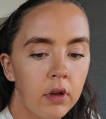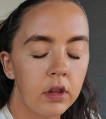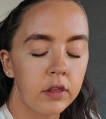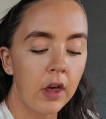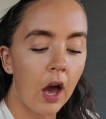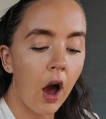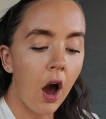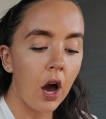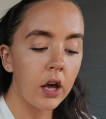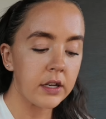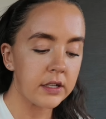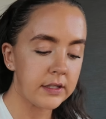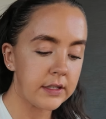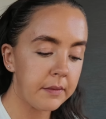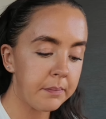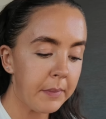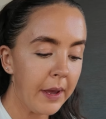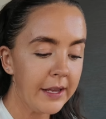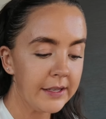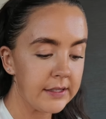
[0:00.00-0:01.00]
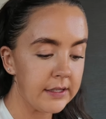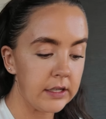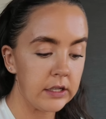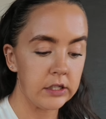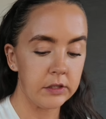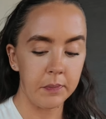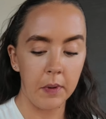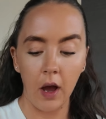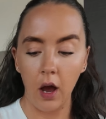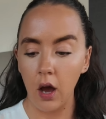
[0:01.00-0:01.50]
the hardest and
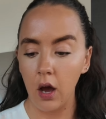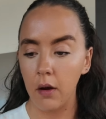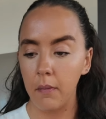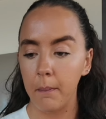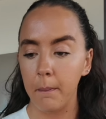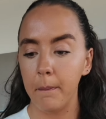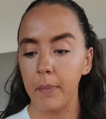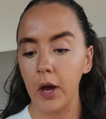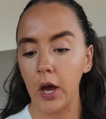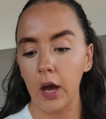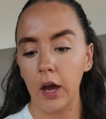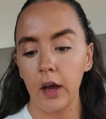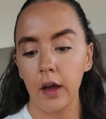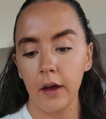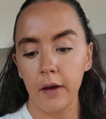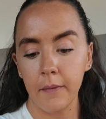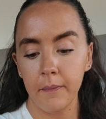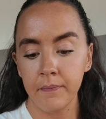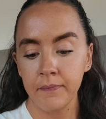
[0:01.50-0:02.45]
messiest part, but